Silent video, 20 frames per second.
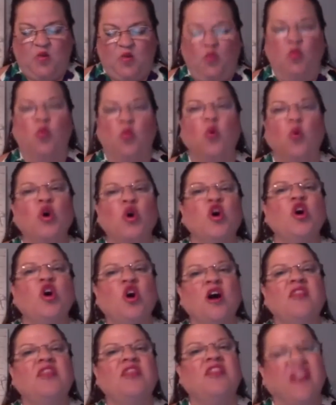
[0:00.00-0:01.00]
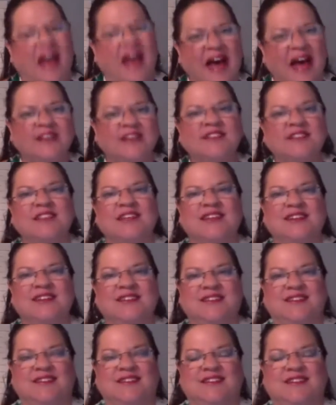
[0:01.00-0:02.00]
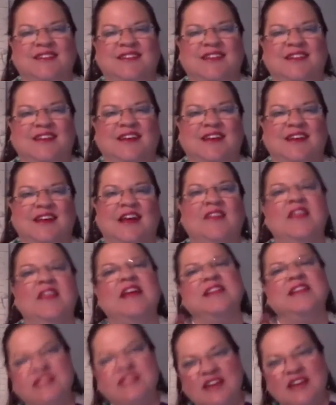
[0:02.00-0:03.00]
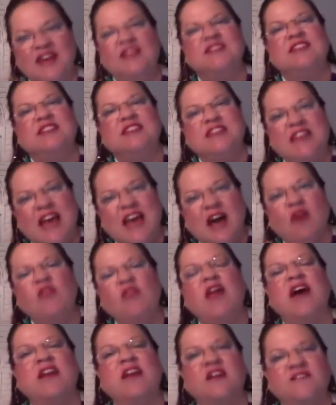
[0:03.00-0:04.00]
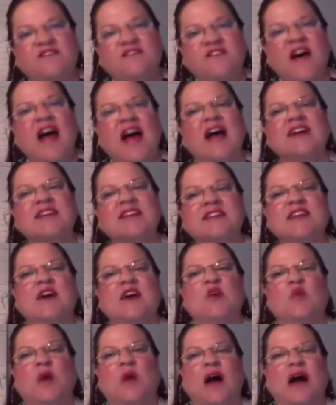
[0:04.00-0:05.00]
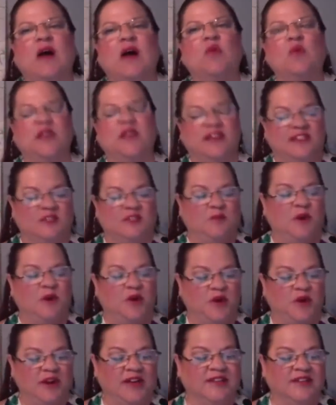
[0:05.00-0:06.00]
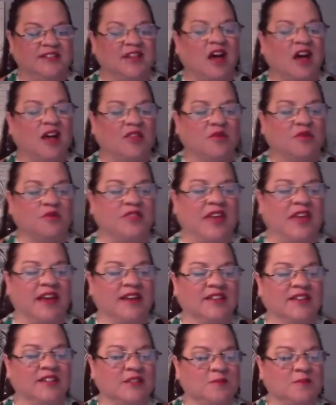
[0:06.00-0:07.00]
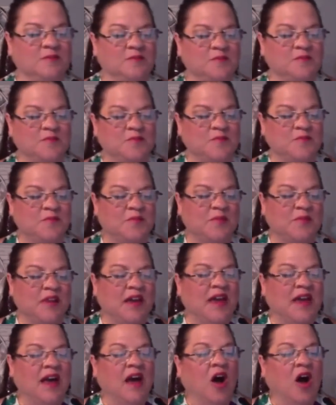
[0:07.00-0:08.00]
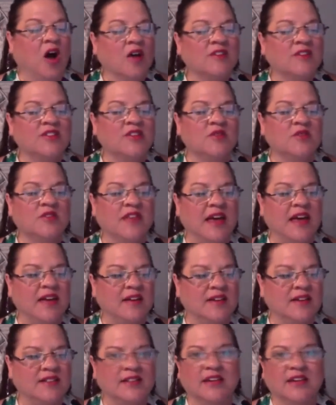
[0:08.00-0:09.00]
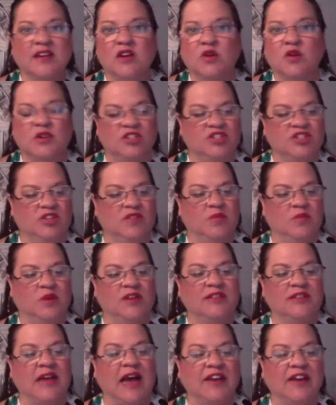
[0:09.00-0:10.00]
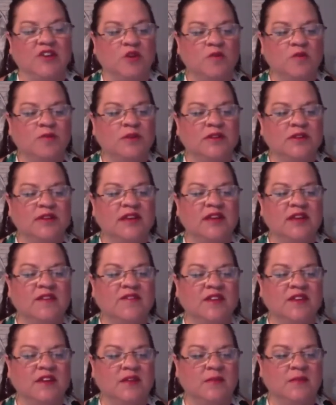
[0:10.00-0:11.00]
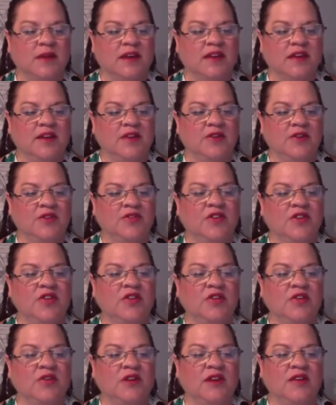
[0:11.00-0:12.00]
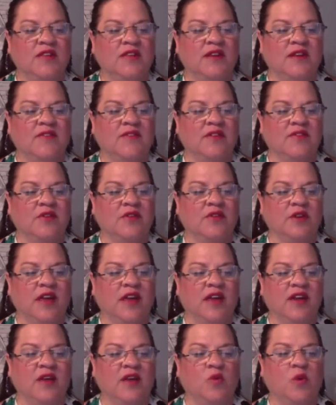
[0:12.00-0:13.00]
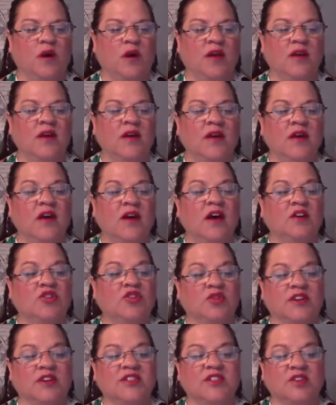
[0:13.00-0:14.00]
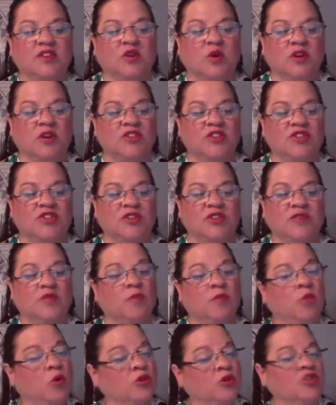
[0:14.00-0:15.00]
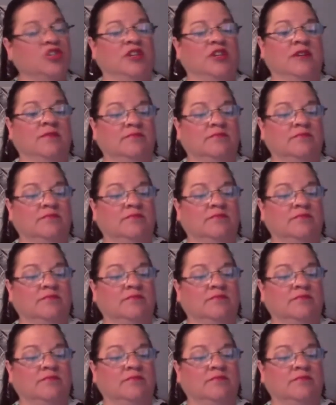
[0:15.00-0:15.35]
Work on that, and then see how that affects how we experience other things. Also then, a second question was, I don't believe in my years in Unity that I've ever heard anyone address the question of abortion.